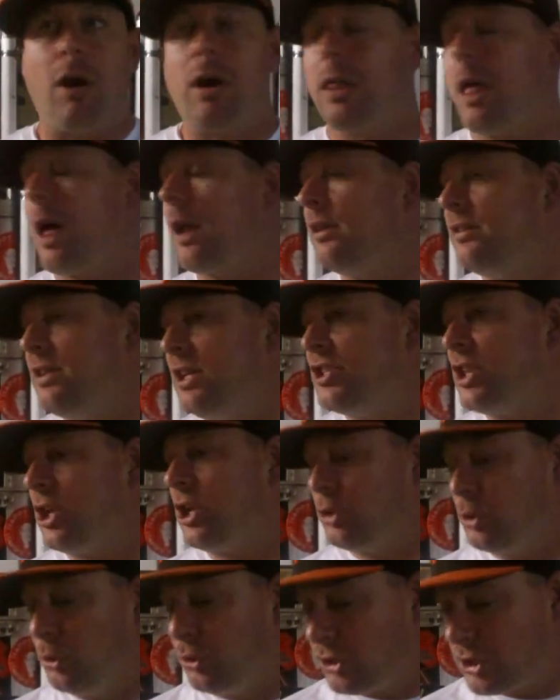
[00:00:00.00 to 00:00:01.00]
are a lot of
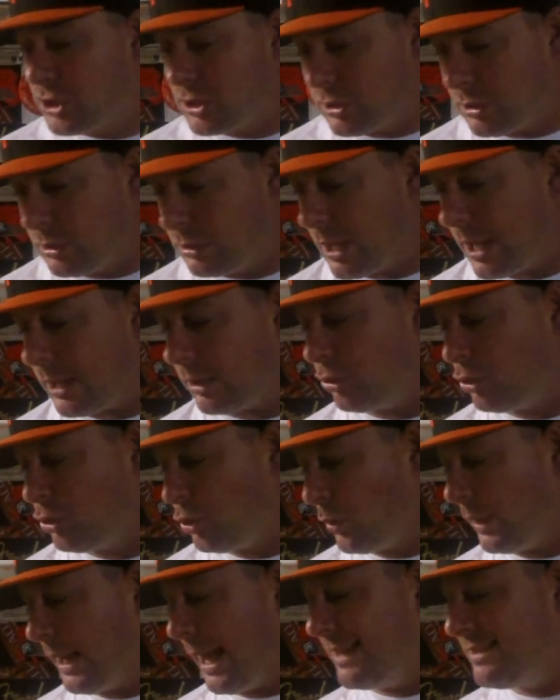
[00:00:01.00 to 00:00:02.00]
DJs who still like
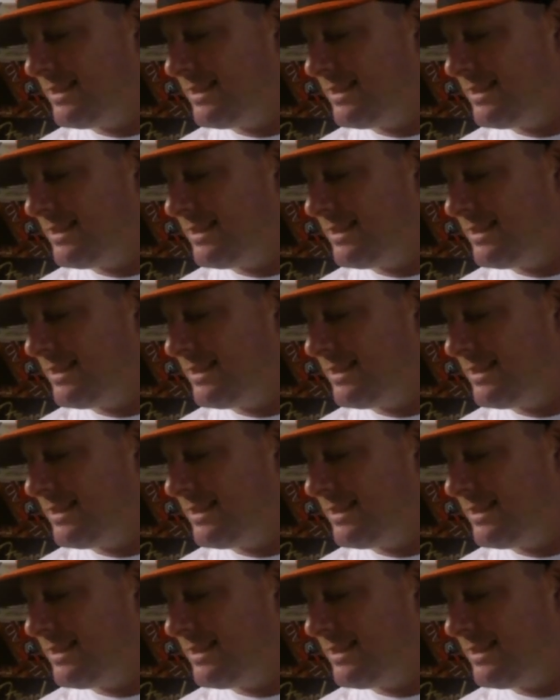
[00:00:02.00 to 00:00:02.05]
do it